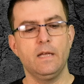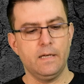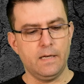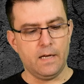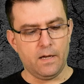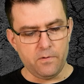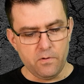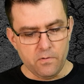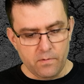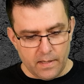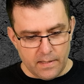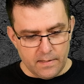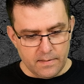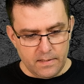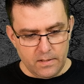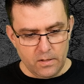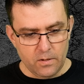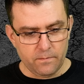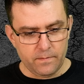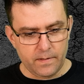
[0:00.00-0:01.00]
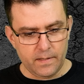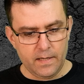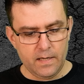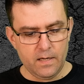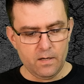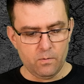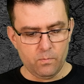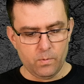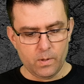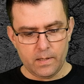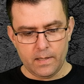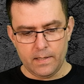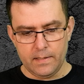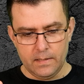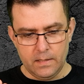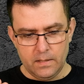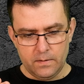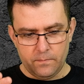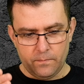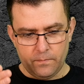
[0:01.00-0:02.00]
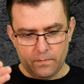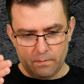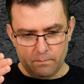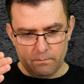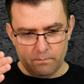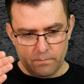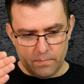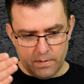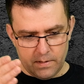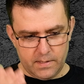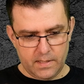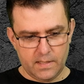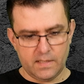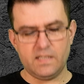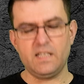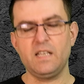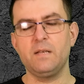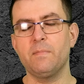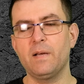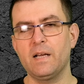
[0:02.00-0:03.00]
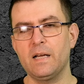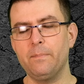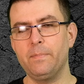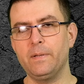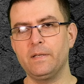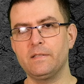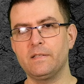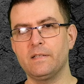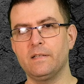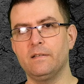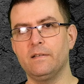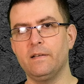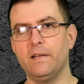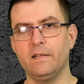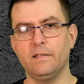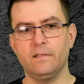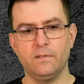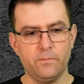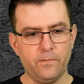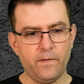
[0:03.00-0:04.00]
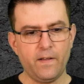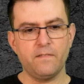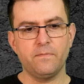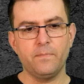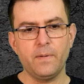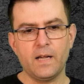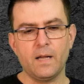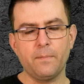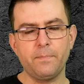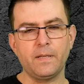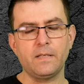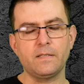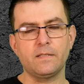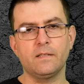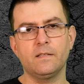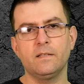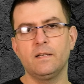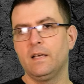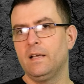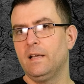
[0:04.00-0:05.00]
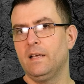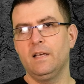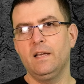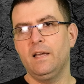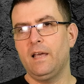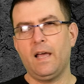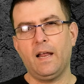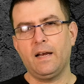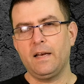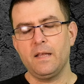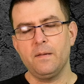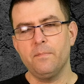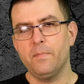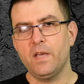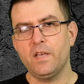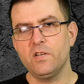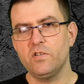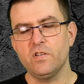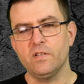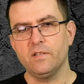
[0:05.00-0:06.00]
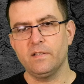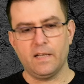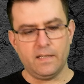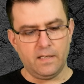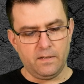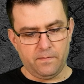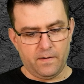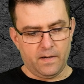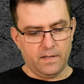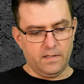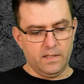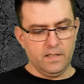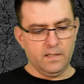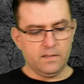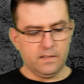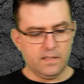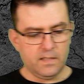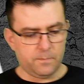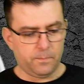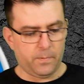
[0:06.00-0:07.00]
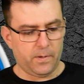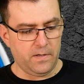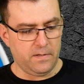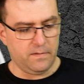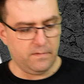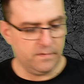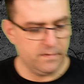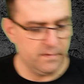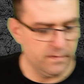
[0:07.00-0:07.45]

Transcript: Now you can see over here what I did from 16 megapixel and 12 megapixel and imagine then if I did this print